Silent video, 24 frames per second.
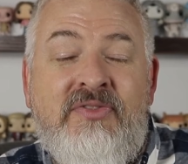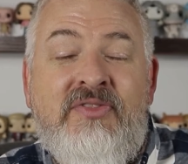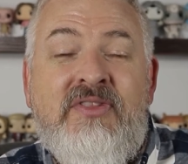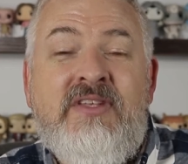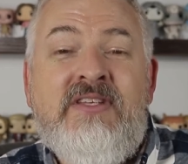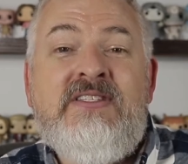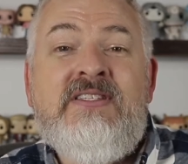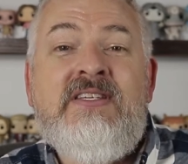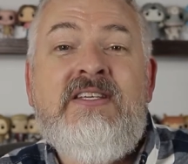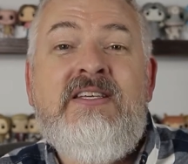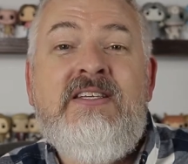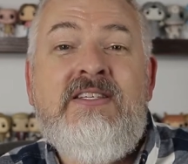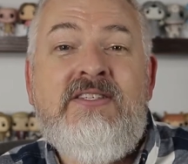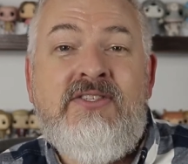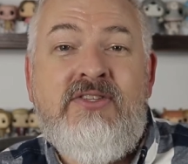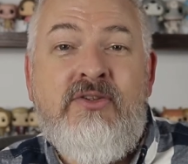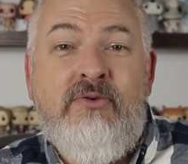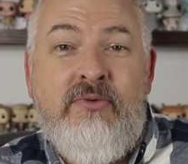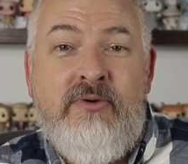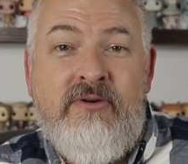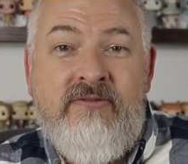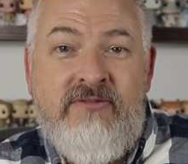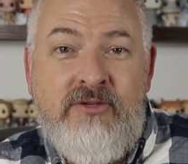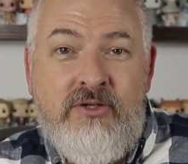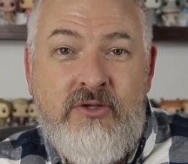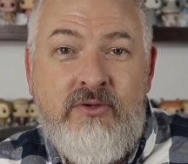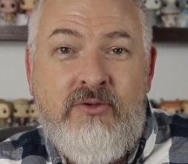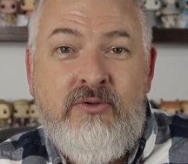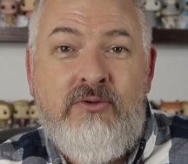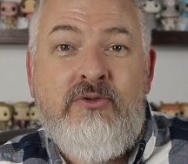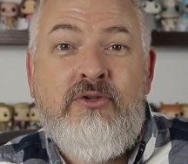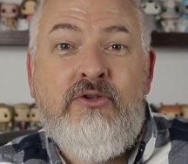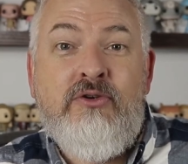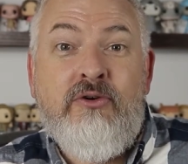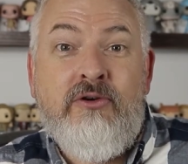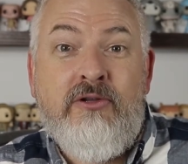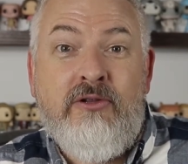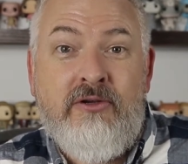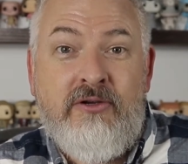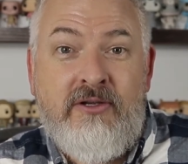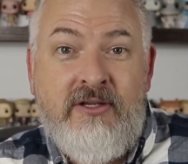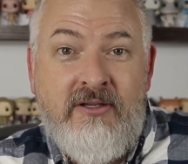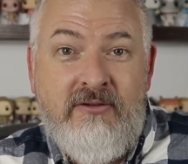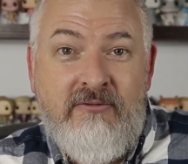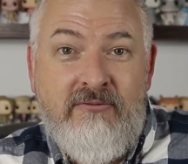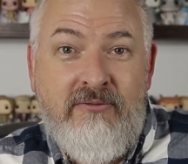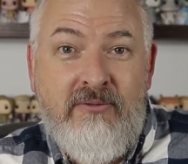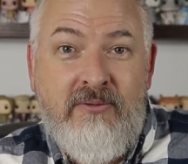this is the review you're
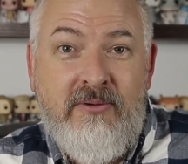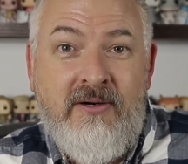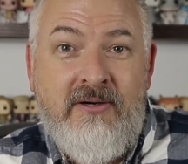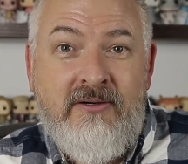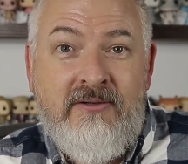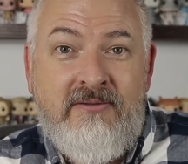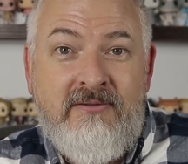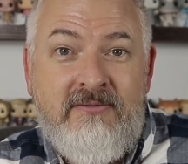looking for.